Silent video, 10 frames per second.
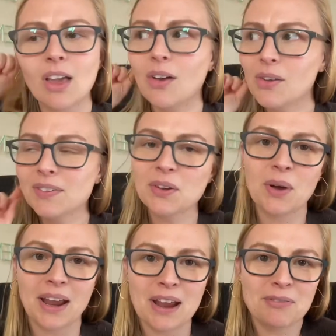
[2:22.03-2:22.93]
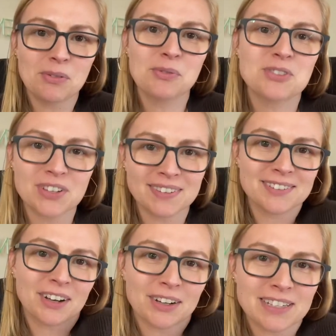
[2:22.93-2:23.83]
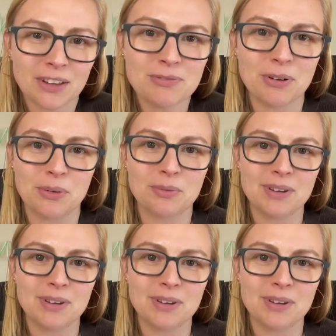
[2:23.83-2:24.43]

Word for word: also everyone just got a telephone